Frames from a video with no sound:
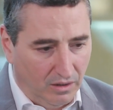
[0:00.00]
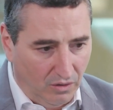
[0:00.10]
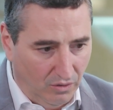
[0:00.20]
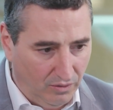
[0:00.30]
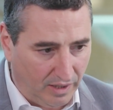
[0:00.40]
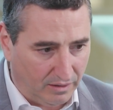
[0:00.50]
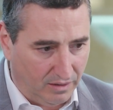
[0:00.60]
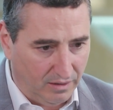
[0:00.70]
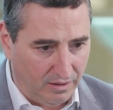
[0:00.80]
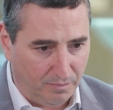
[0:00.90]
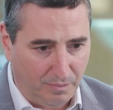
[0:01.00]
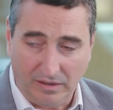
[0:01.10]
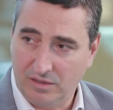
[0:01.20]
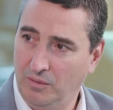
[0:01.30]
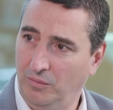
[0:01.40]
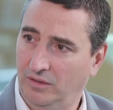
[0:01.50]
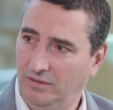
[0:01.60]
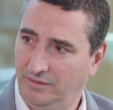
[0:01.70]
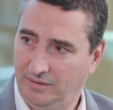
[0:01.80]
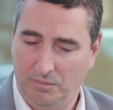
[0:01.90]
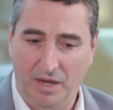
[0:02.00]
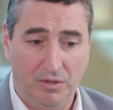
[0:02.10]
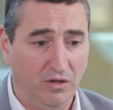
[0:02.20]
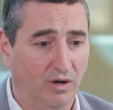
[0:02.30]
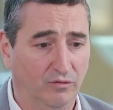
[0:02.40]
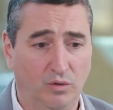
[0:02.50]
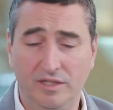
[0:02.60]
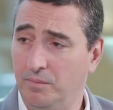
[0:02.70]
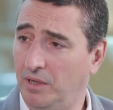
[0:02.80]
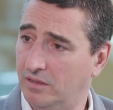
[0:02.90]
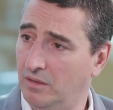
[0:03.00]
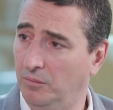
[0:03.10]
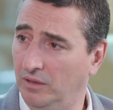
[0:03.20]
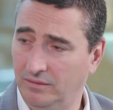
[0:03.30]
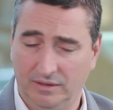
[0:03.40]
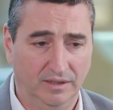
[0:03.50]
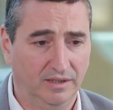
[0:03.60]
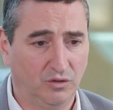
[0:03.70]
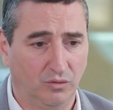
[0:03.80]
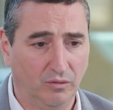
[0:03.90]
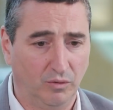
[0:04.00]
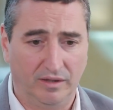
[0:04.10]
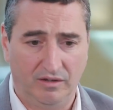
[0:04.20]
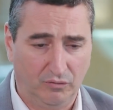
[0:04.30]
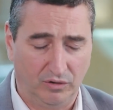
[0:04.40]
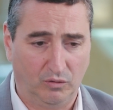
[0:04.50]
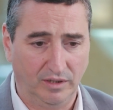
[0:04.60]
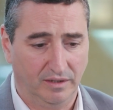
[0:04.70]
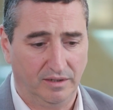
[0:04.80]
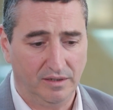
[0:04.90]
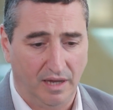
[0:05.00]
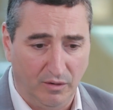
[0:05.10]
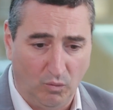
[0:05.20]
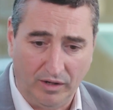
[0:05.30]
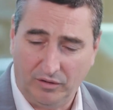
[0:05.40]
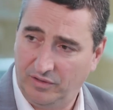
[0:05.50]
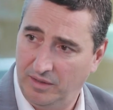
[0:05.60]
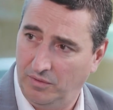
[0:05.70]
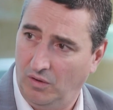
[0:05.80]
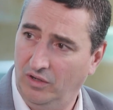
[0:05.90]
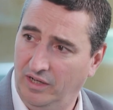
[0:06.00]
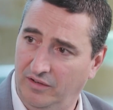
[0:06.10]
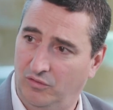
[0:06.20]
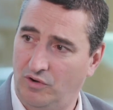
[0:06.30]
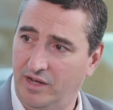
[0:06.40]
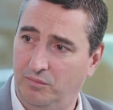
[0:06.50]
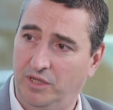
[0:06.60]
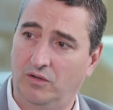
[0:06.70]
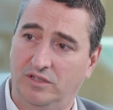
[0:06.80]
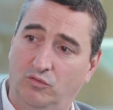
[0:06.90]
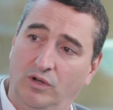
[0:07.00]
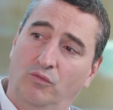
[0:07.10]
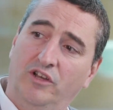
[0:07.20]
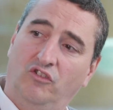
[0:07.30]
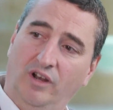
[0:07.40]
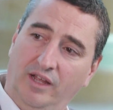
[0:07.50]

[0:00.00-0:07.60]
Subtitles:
look at the parts number. Maybe you have 20 parts number in this truck with different quantities, and one of them only is red because it will reach